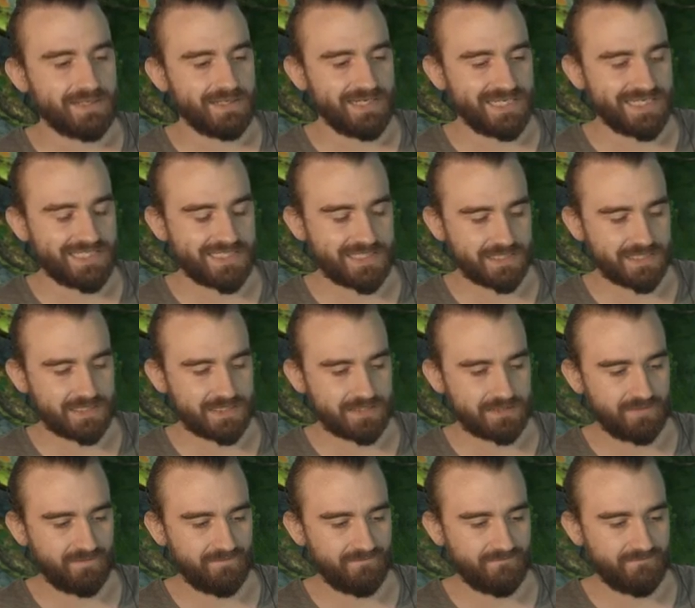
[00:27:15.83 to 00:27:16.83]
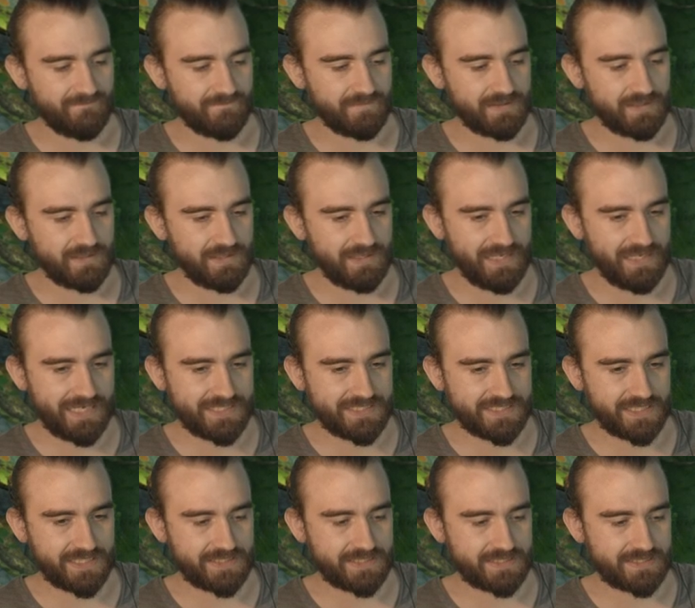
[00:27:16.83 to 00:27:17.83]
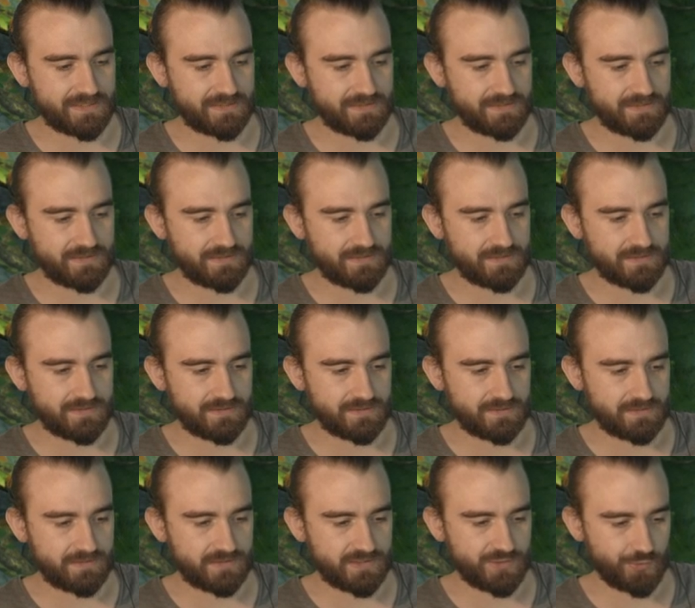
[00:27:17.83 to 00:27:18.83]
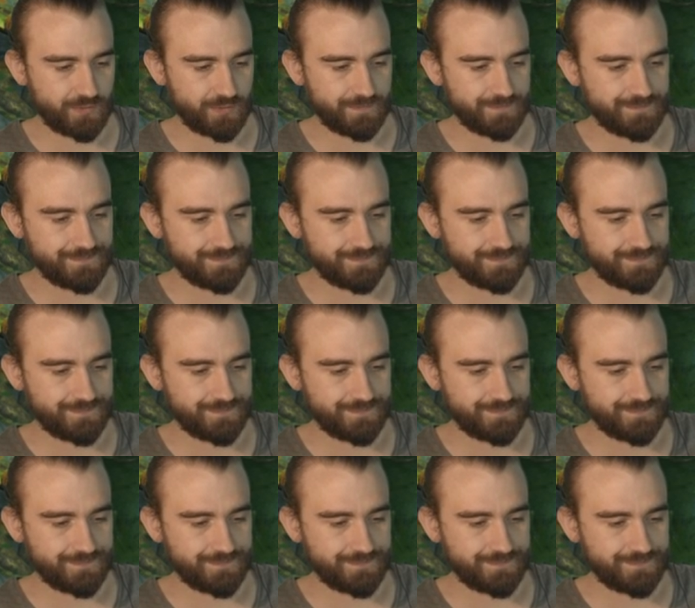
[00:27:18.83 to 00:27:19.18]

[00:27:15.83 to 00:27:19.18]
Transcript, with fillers: Lich it. Lich it! Sure.